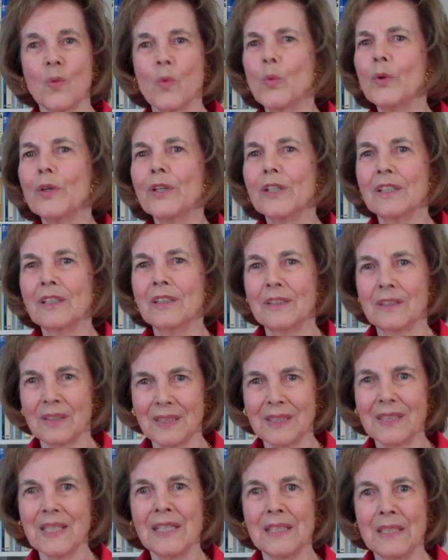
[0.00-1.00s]
were
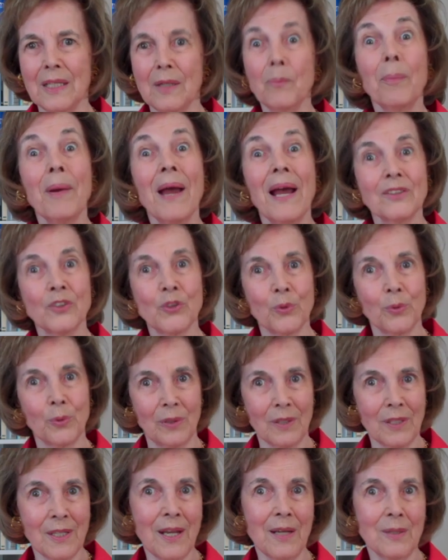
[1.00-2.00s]
studying
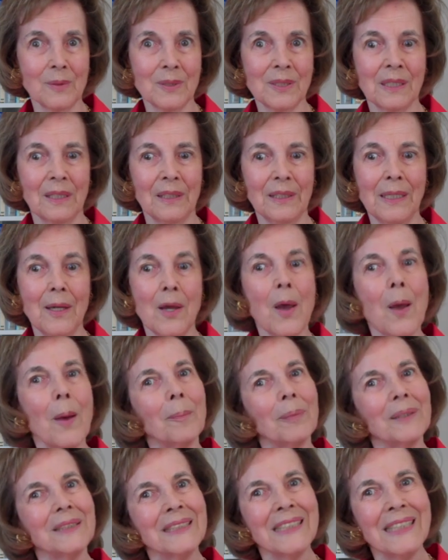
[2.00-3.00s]
pastoral counseling,
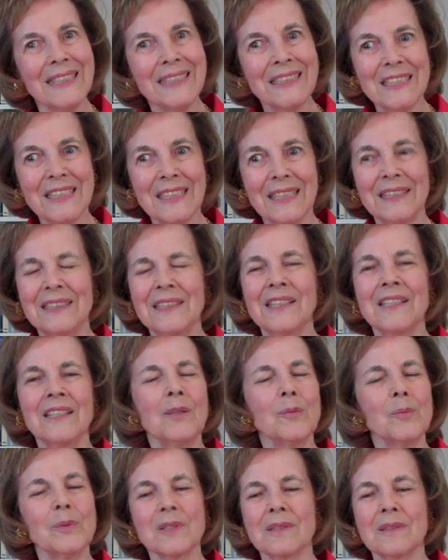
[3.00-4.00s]
but he did, and
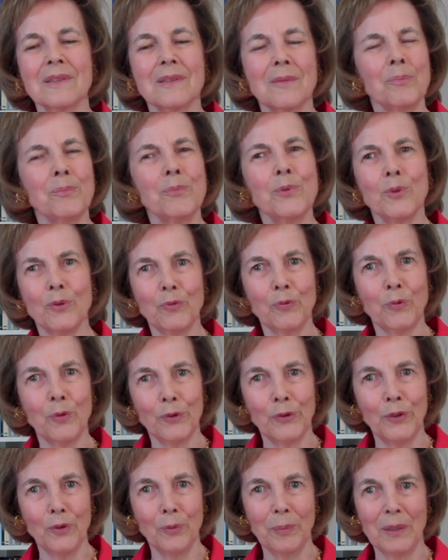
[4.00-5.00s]
he was a beautiful
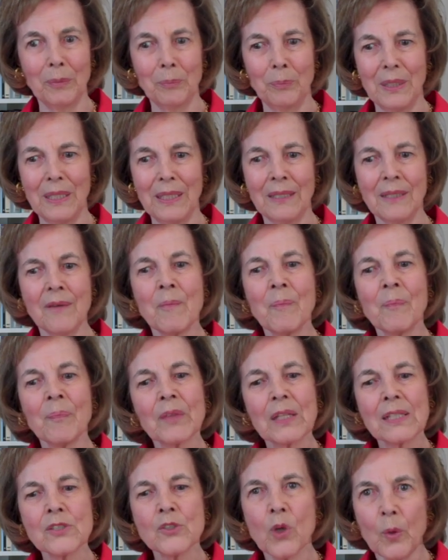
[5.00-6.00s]
human being.
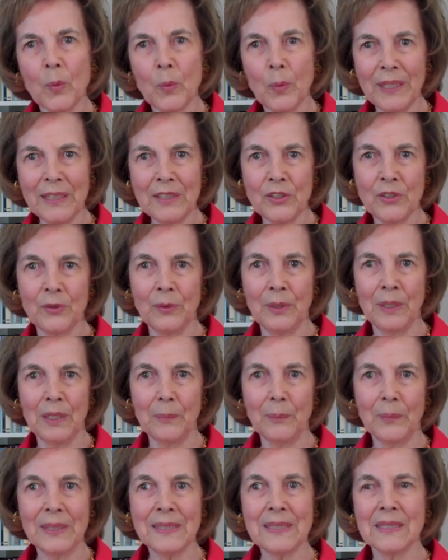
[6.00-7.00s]
So I went to
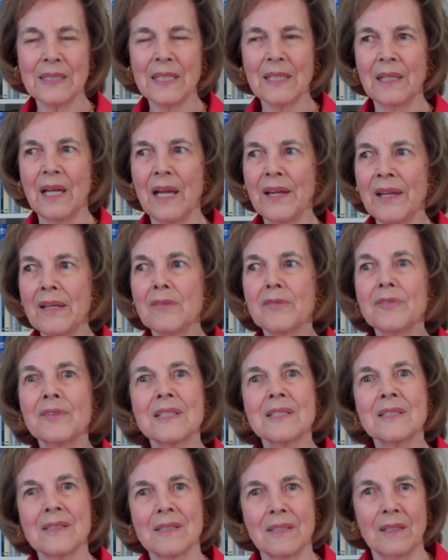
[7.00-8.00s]
him and said, I have
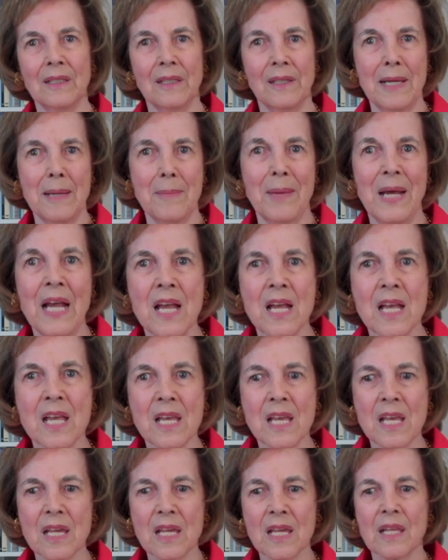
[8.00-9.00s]
this dilemma.
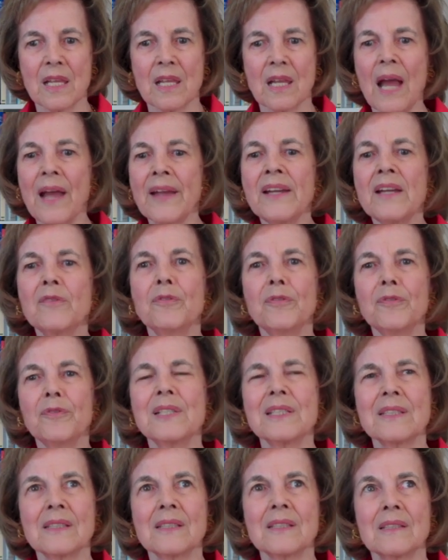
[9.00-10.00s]
I have
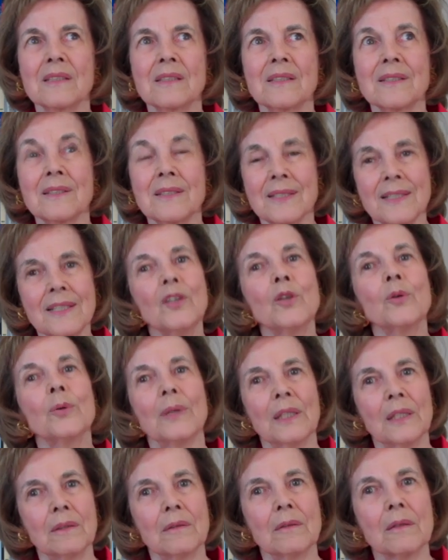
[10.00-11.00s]
this
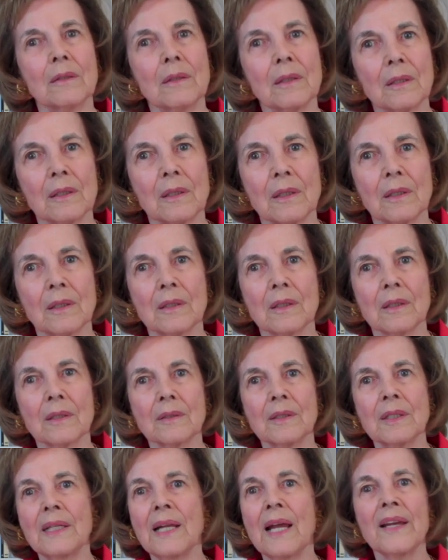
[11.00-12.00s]
secret
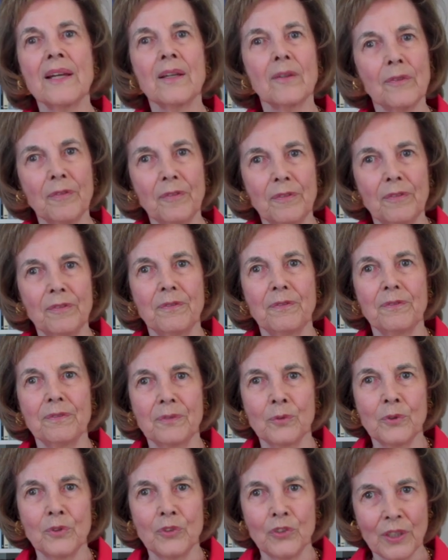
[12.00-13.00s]
that I have
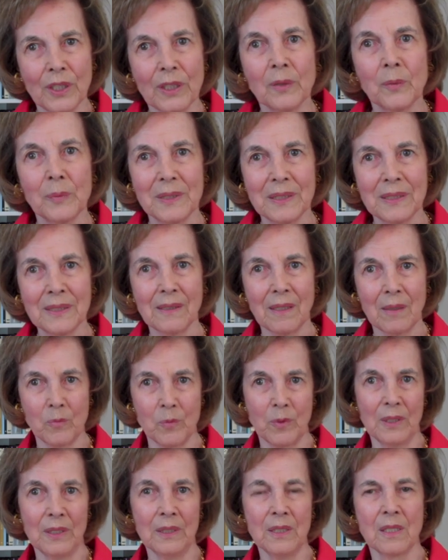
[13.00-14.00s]
to share with
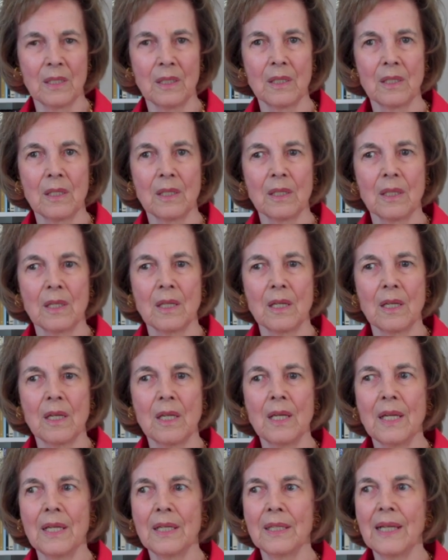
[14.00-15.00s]
someone,
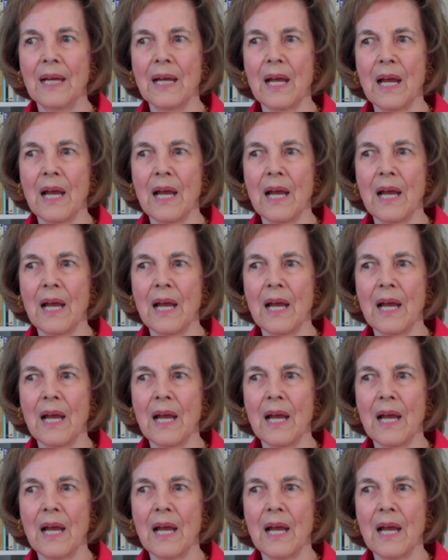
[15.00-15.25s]
and